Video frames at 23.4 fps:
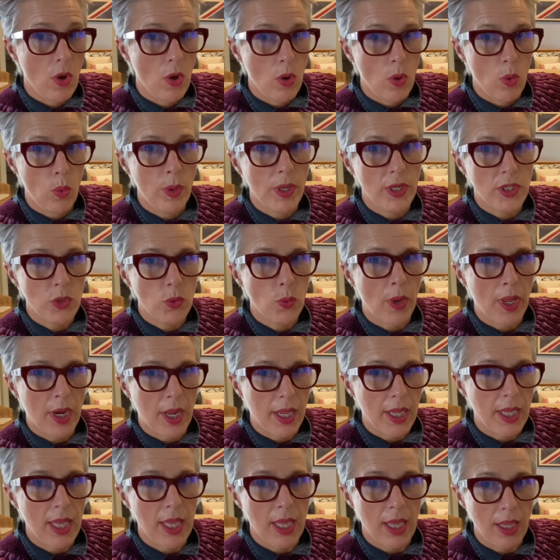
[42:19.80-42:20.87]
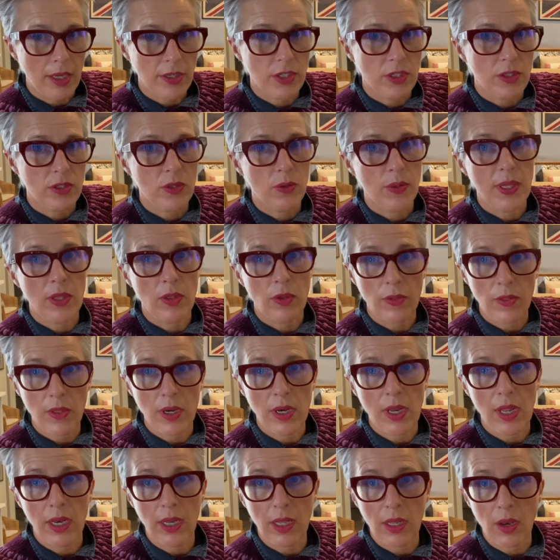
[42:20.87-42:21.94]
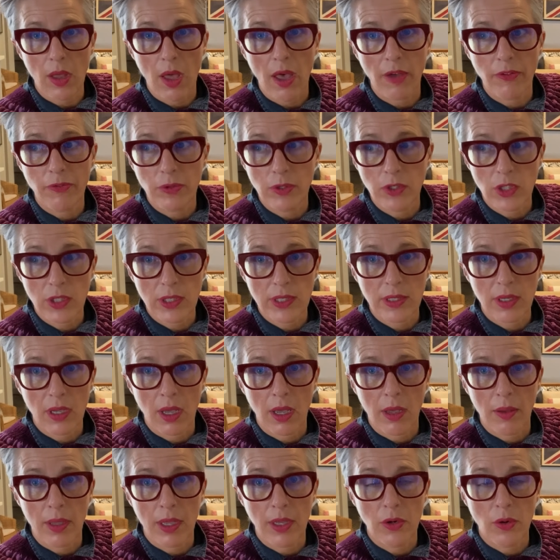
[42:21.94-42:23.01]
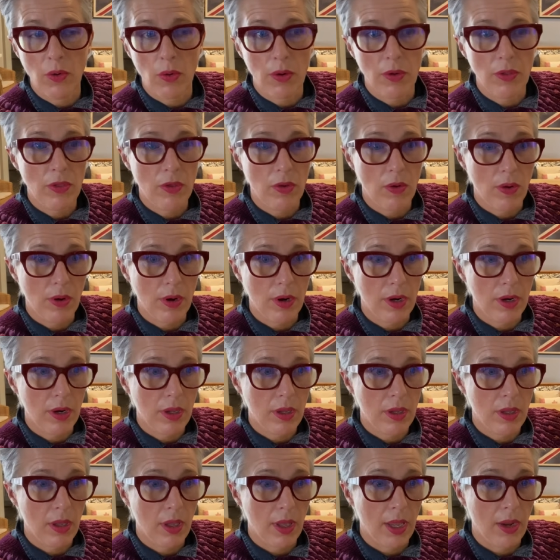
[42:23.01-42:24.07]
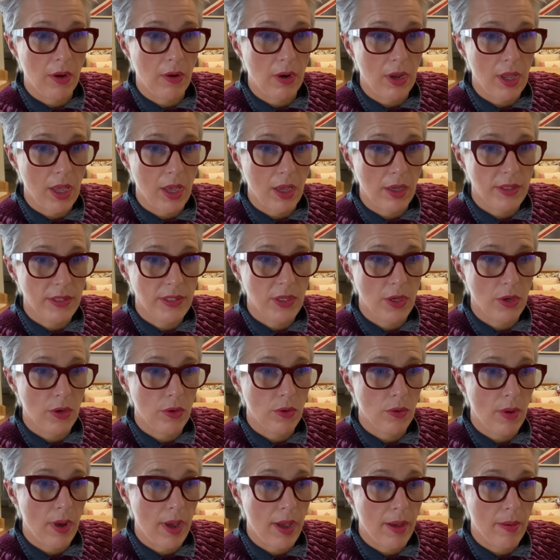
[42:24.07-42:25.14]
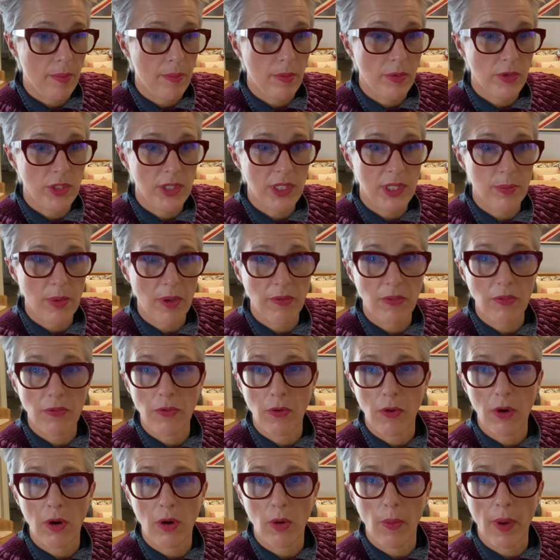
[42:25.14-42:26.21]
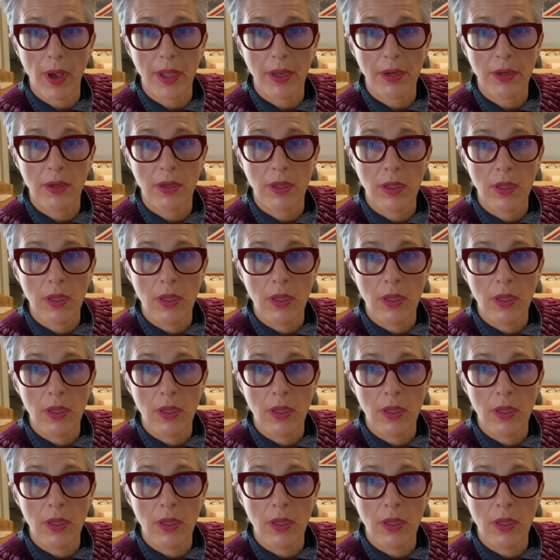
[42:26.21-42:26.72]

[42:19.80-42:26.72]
which one I can get to. So either the Knitting Loft, which is in North York area, so just above the 401.